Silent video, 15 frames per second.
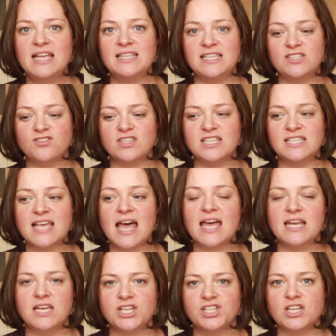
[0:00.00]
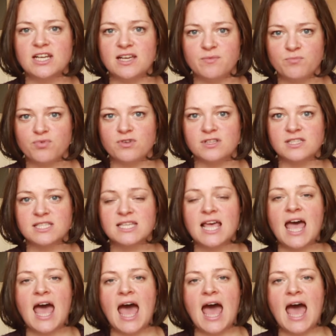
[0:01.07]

These are these initial imprints.